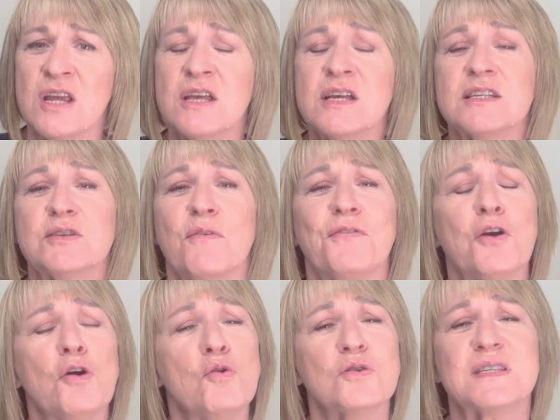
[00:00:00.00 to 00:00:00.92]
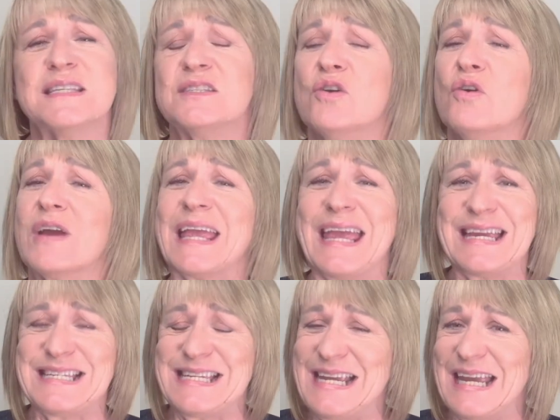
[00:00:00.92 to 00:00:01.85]
So if your horse is not
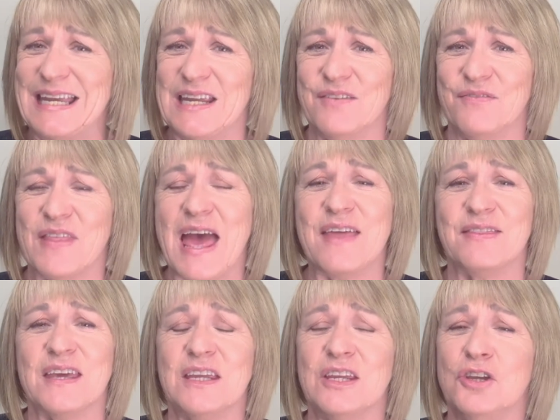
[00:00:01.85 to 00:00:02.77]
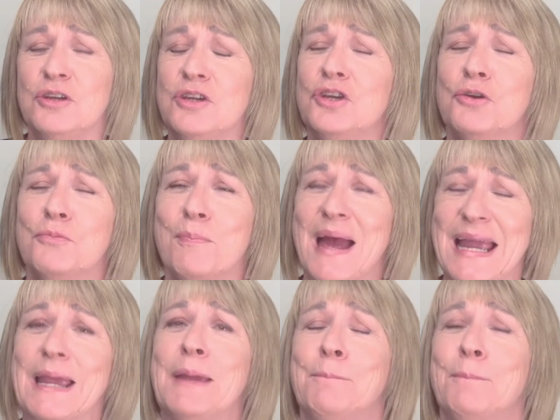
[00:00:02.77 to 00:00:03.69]
getting any of that, you
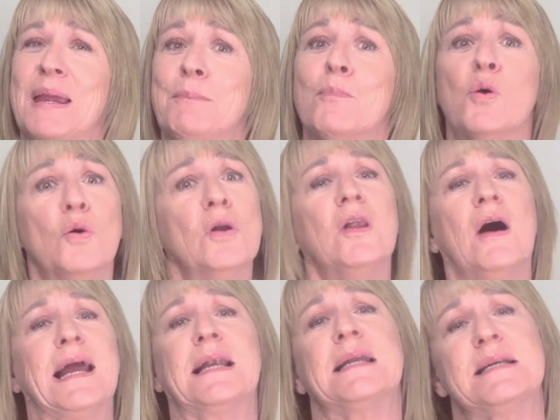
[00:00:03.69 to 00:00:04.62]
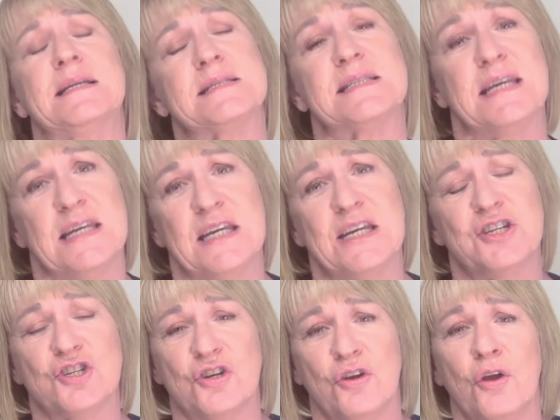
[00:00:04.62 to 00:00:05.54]
may be more likely to see an
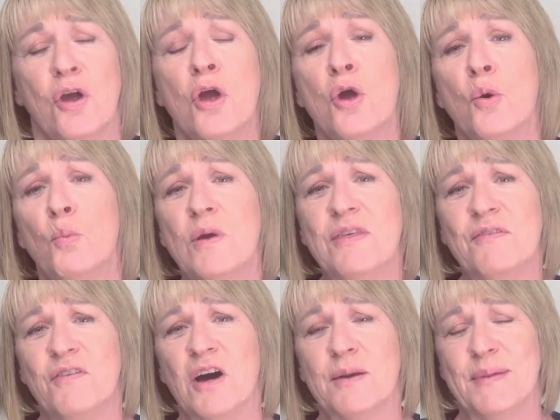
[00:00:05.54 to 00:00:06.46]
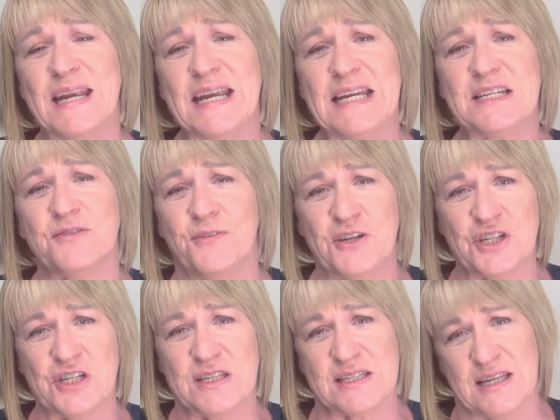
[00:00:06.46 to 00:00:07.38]
issue with a vitamin E
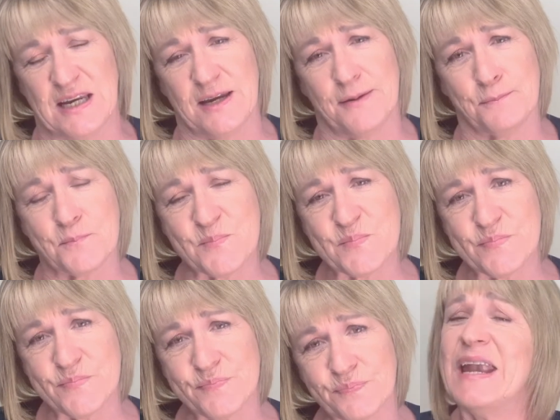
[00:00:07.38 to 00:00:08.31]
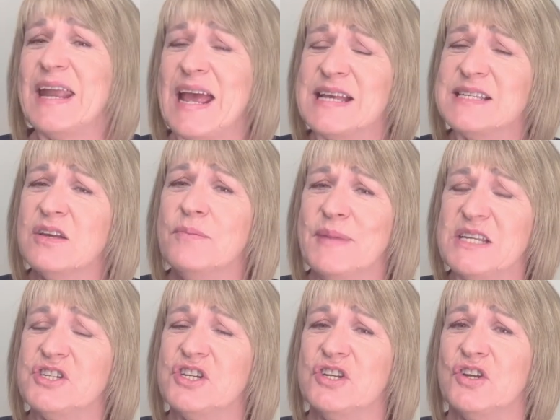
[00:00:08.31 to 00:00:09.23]
deficiency. As I
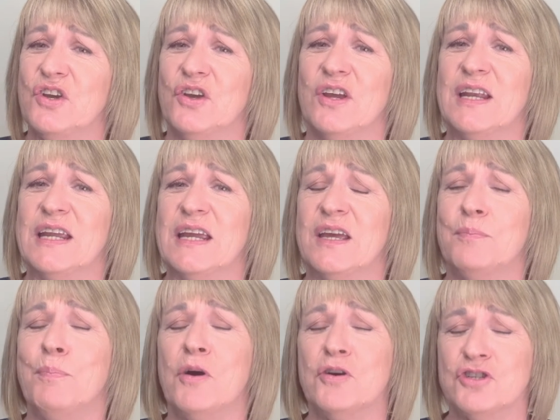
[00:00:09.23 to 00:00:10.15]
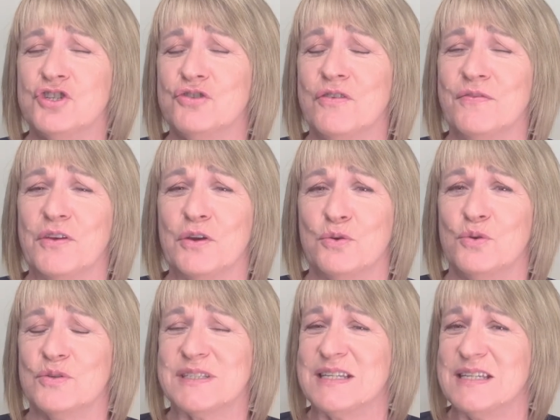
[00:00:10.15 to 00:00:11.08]
mentioned earlier, posture of your
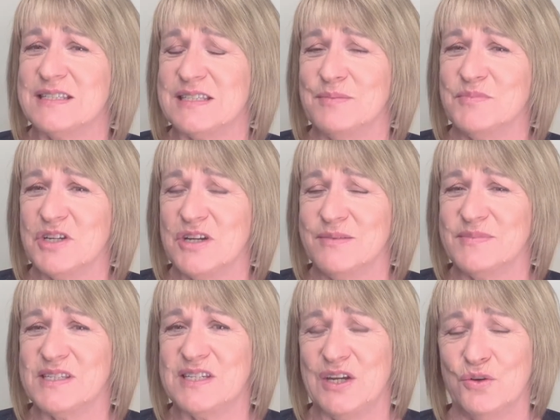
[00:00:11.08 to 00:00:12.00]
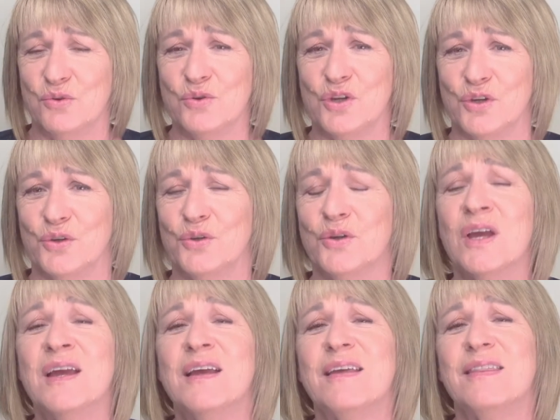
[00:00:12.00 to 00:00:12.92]
horse can sometimes tell you
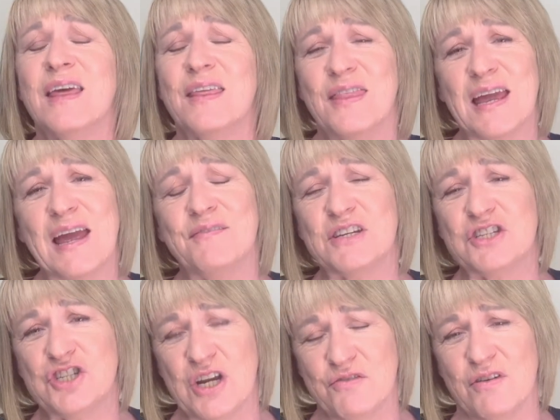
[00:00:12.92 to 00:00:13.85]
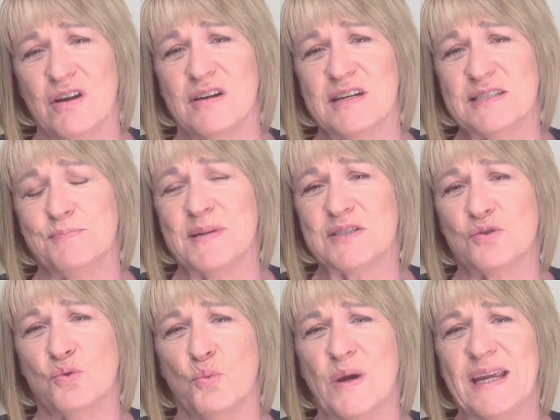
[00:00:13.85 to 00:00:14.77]
that they have a generalized
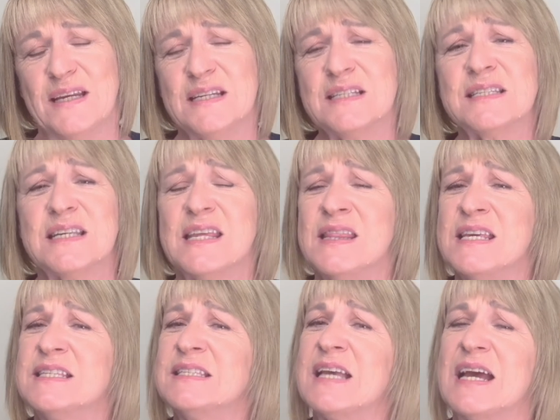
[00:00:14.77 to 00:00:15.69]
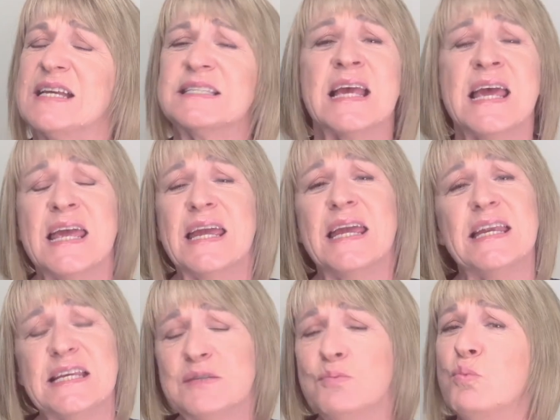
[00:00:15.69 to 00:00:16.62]
muscle weakness, and in this case, it
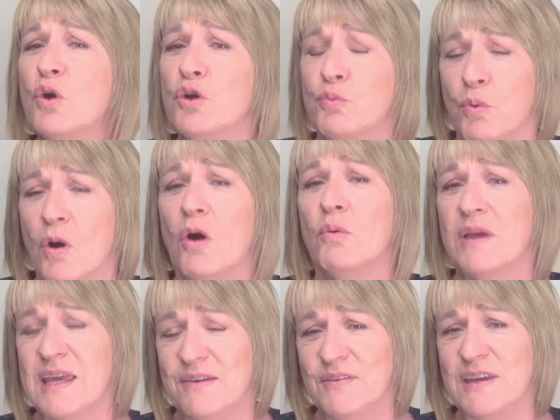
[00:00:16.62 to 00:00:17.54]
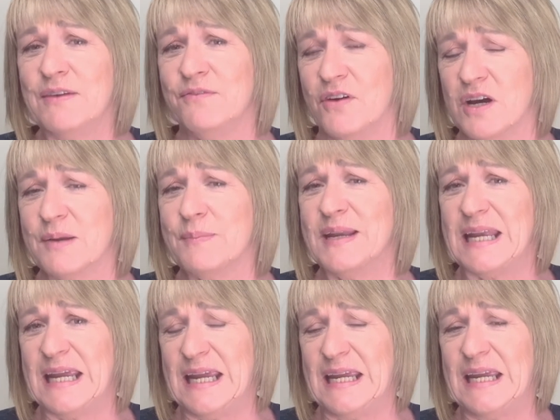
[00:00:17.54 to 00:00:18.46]
is worthwhile giving vitamin
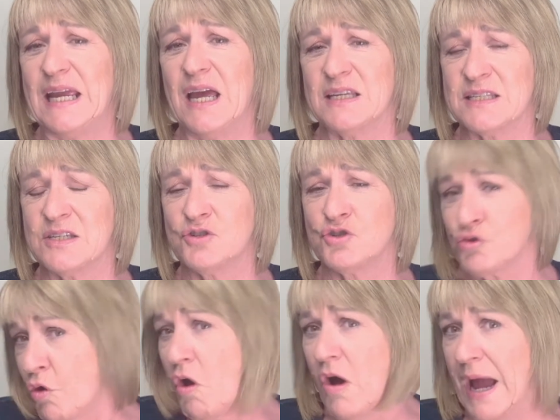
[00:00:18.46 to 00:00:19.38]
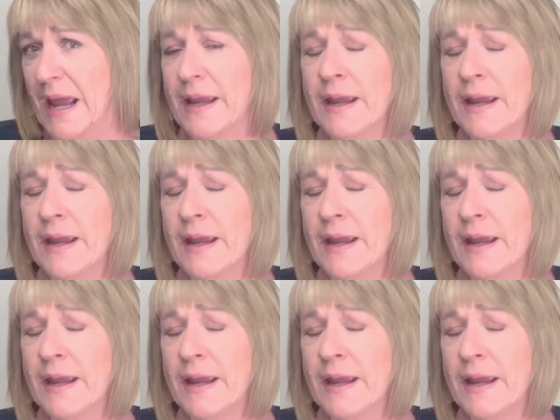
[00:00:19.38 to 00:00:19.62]
E a try.